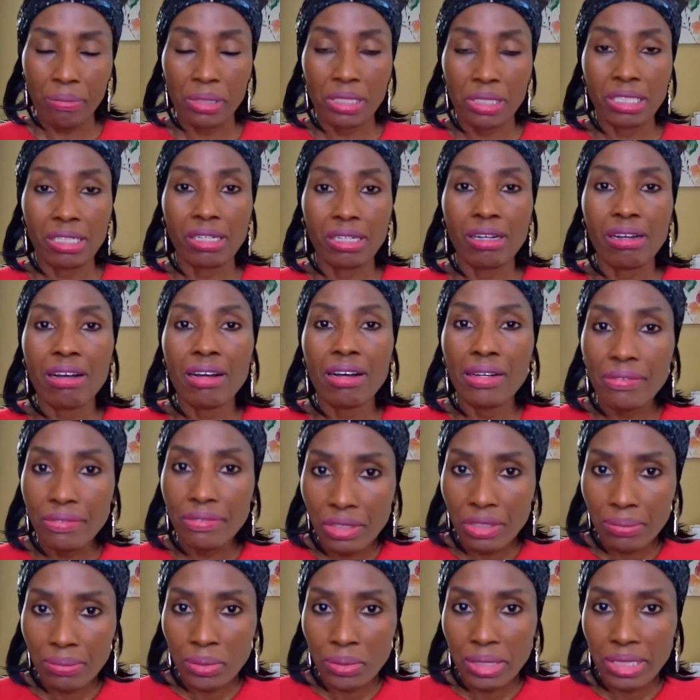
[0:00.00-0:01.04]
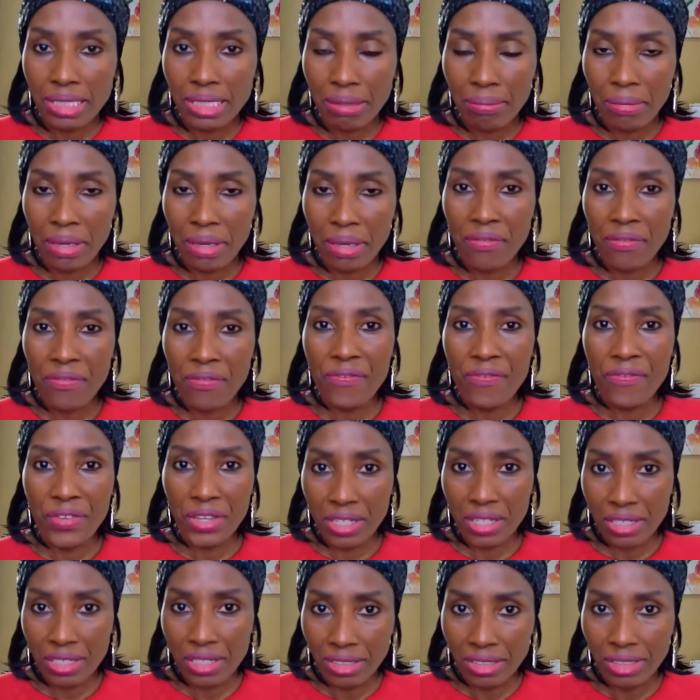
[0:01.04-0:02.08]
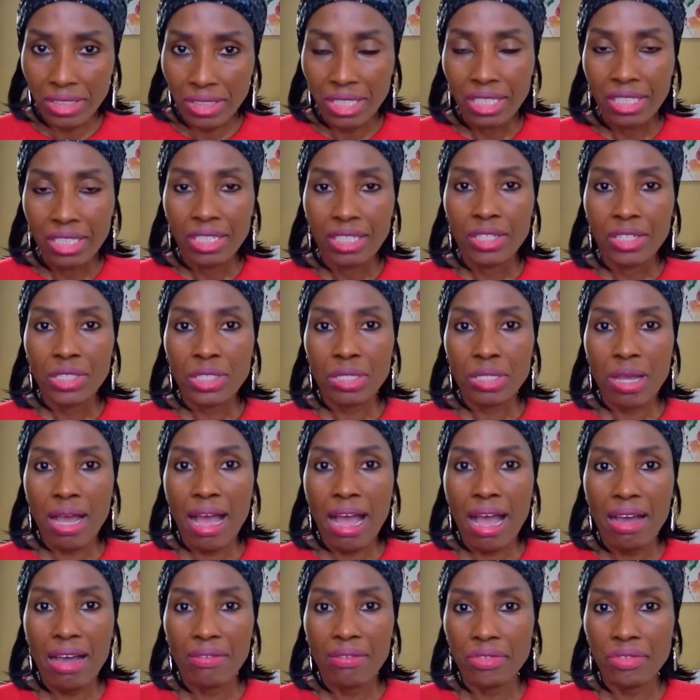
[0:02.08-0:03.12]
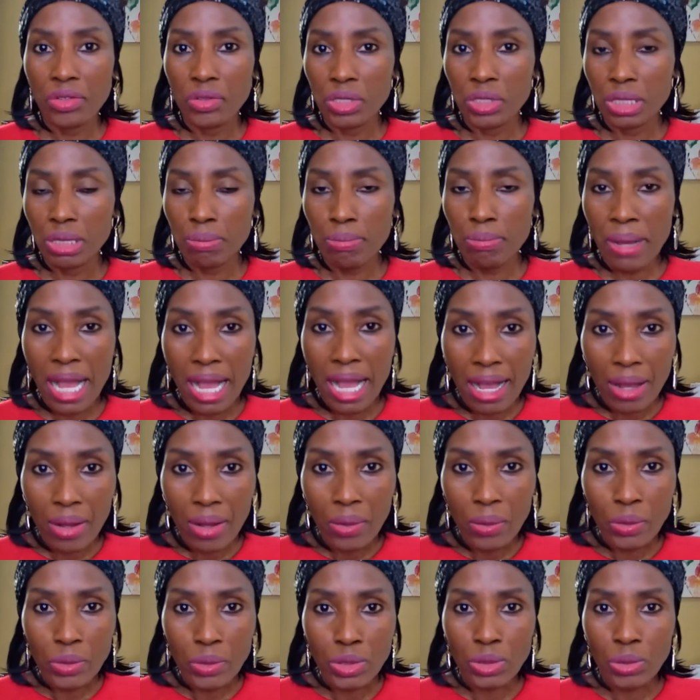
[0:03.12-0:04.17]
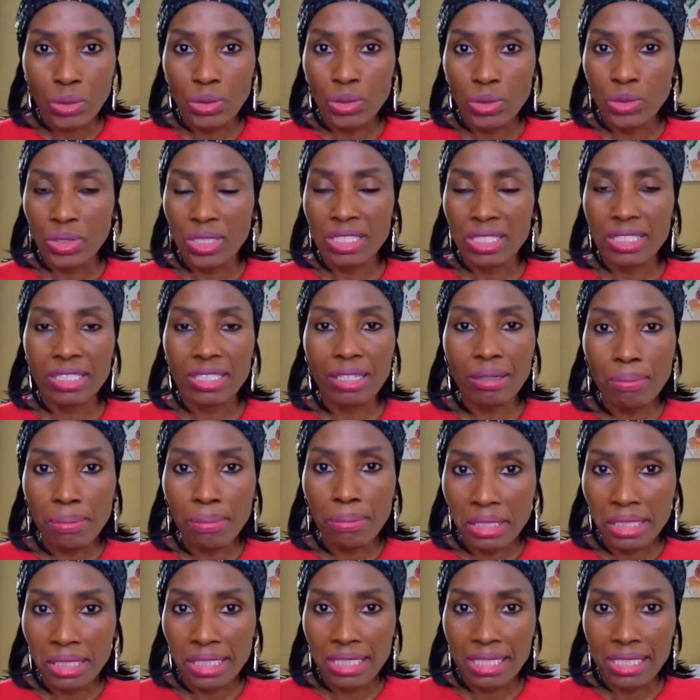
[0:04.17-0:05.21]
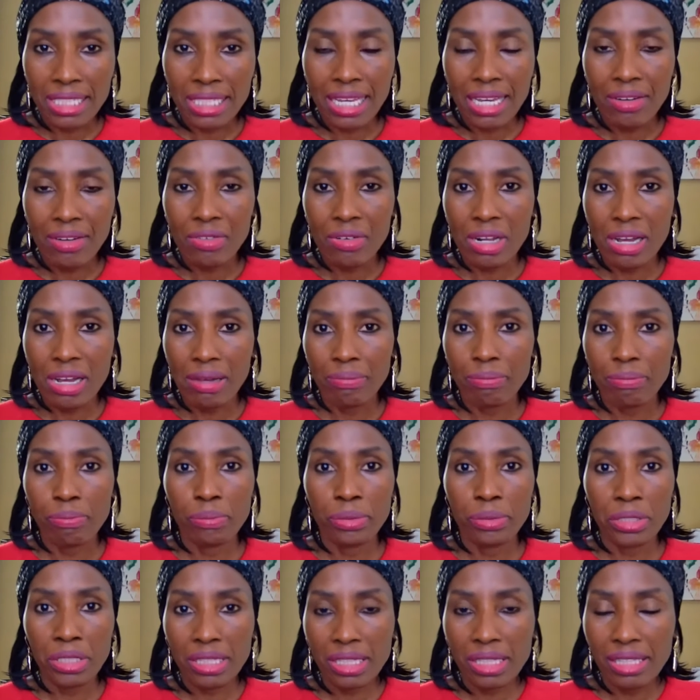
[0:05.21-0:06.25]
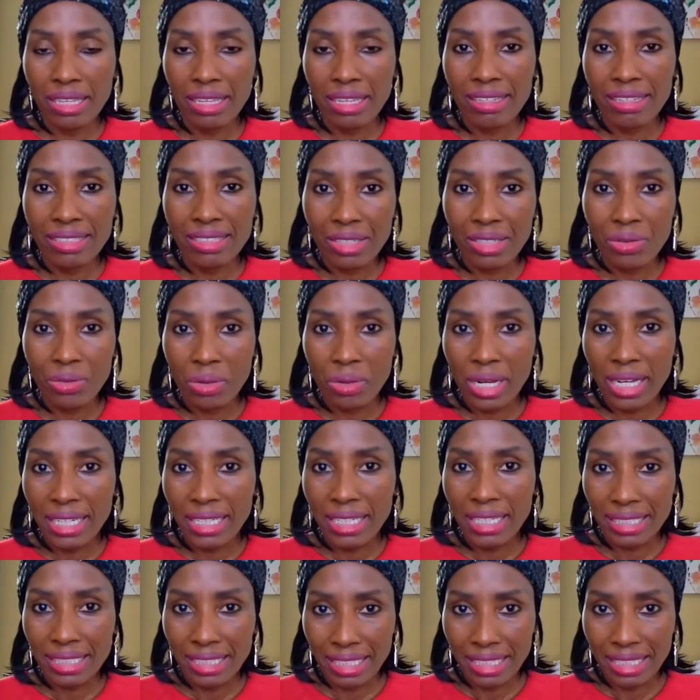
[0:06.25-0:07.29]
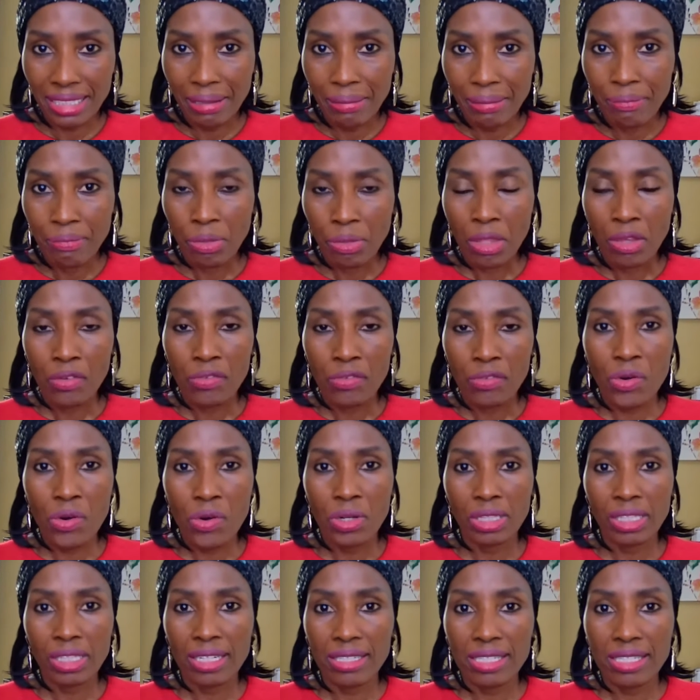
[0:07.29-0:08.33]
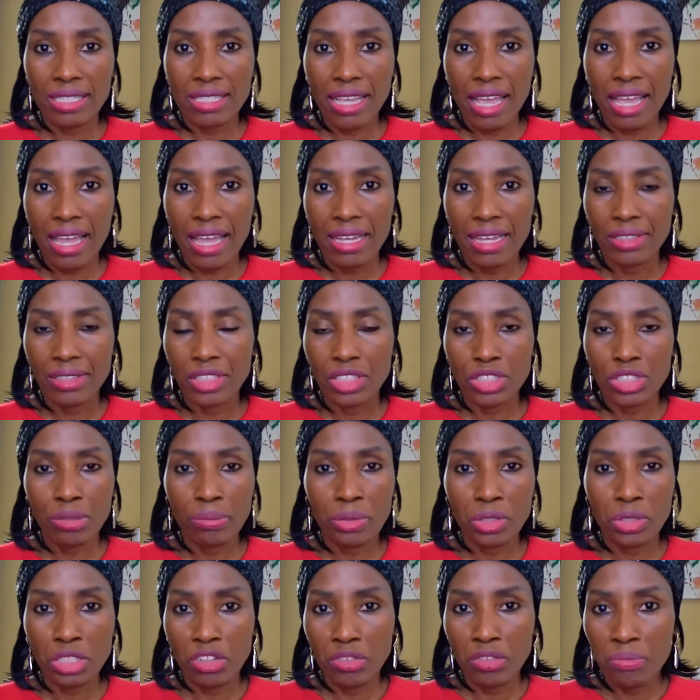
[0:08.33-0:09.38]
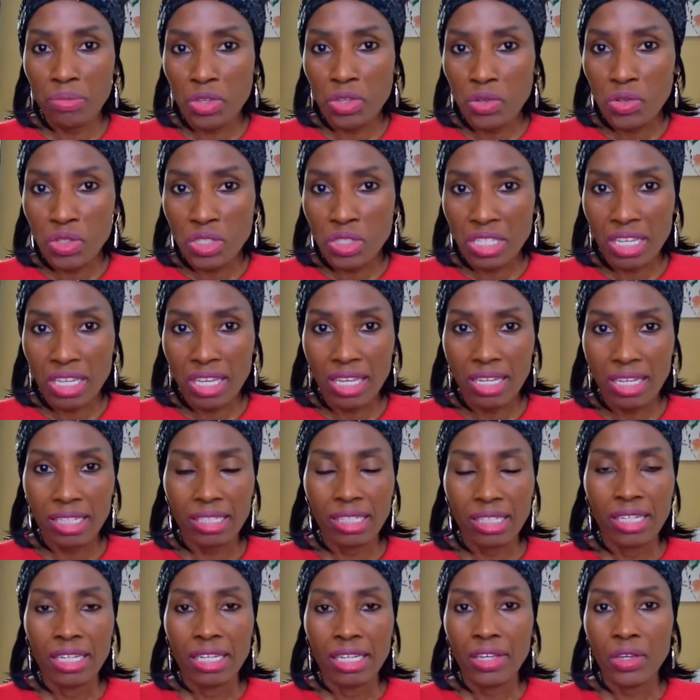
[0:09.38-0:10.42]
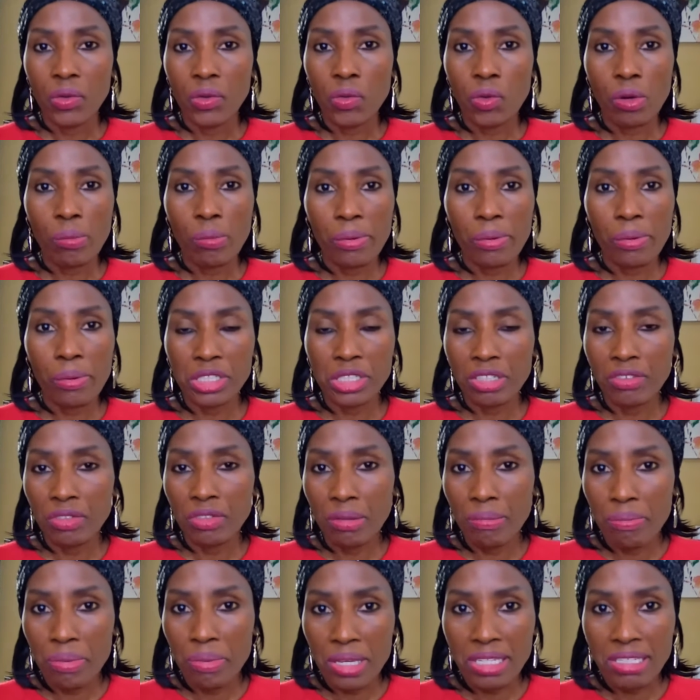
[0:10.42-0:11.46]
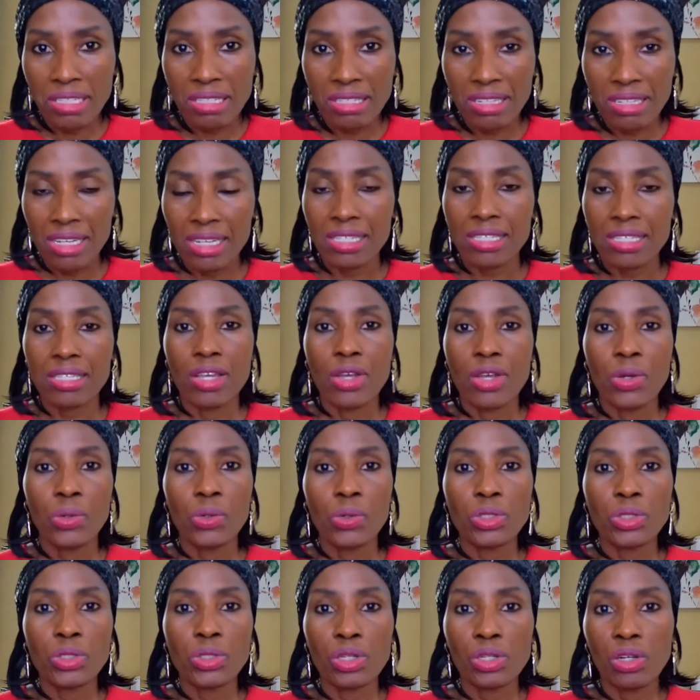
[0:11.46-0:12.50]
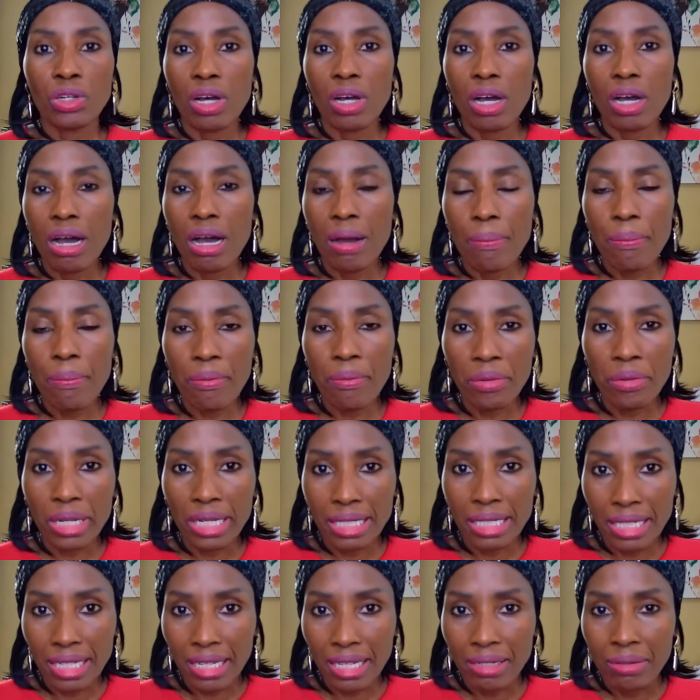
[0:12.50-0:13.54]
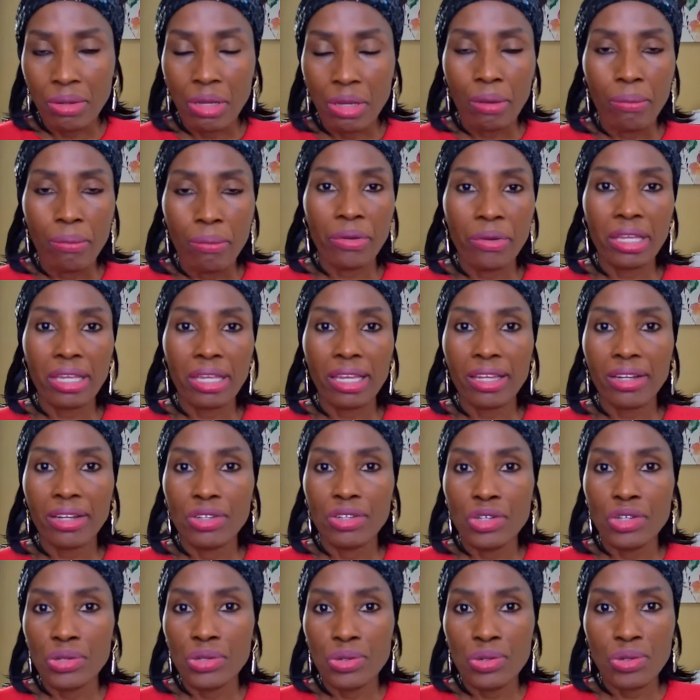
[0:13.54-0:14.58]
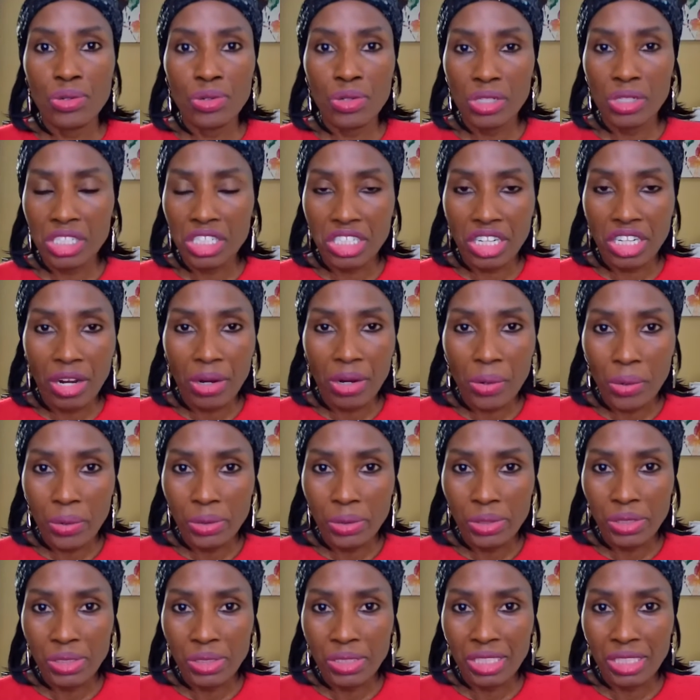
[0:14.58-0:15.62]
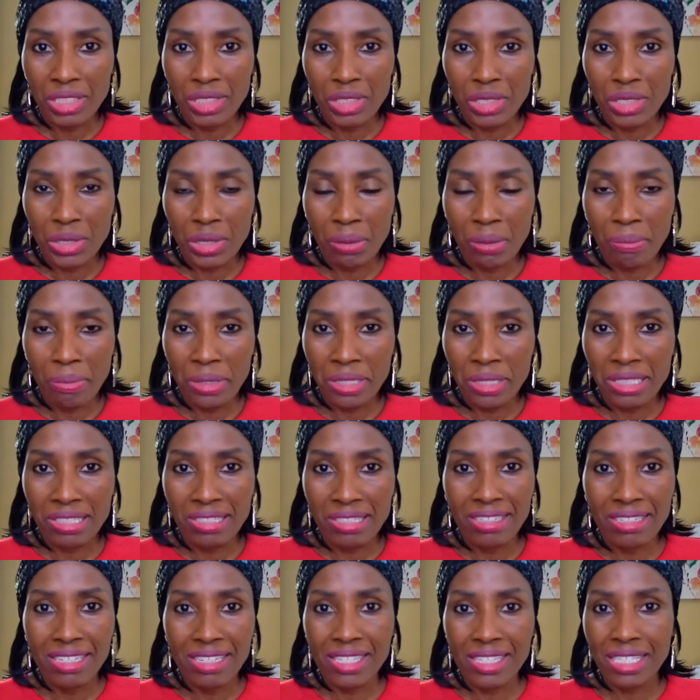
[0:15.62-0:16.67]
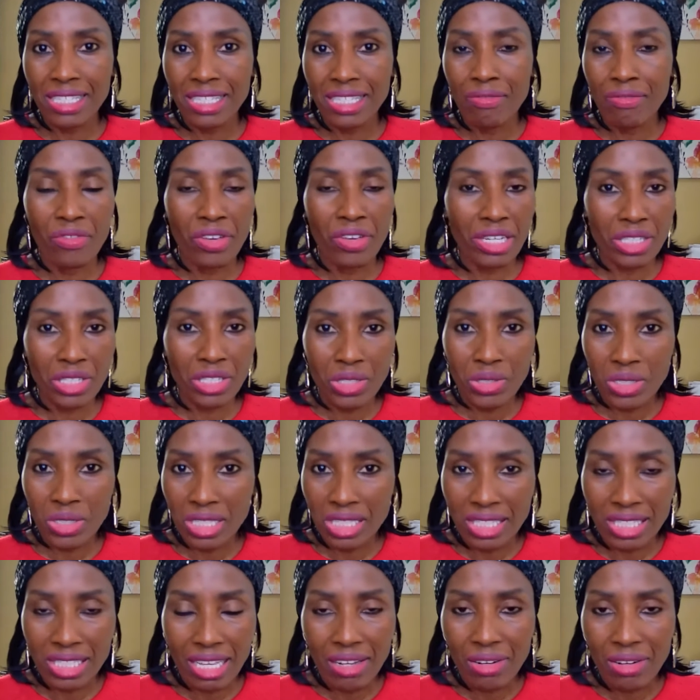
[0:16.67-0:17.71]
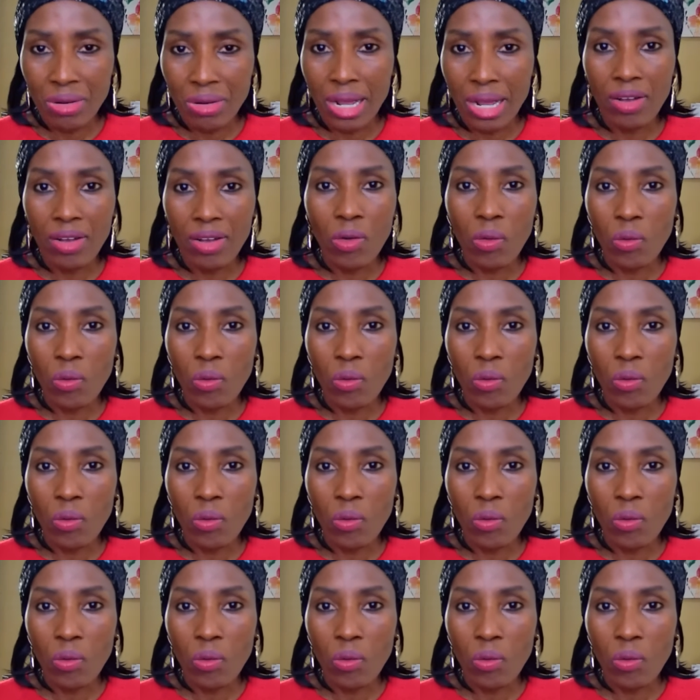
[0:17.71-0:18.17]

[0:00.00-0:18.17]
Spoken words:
As uncomfortable as it may feel to have your spouse or your sibling, etc., put things in writing for, let's say, distribution of music, incorporation of the business, who's going to operate it, bring in new shareholders into the business, investors, etc.,